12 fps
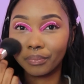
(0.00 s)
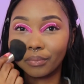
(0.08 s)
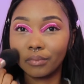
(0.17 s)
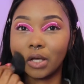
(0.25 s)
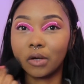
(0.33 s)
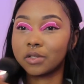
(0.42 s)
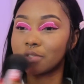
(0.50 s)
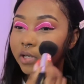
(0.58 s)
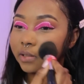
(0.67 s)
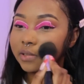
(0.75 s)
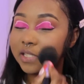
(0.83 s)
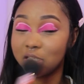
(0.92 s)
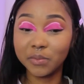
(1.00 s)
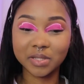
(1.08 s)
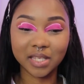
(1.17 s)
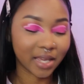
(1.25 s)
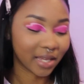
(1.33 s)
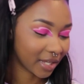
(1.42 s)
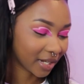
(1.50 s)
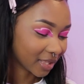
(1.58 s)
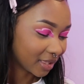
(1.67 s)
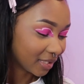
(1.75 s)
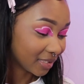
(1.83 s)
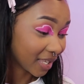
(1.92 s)
And I was trying to, she was gay
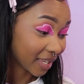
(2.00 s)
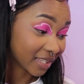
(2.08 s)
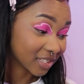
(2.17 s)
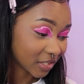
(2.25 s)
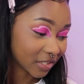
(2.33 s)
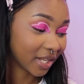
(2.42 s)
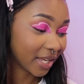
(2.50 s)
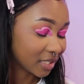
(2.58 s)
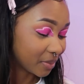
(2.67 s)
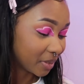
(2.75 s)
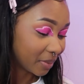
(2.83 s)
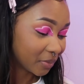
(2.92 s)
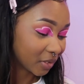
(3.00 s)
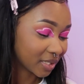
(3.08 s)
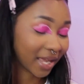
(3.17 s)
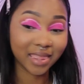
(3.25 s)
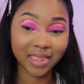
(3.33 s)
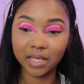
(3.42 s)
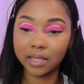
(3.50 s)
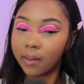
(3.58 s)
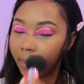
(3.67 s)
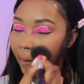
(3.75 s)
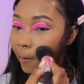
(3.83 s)
and she liked me. Let me not say I think.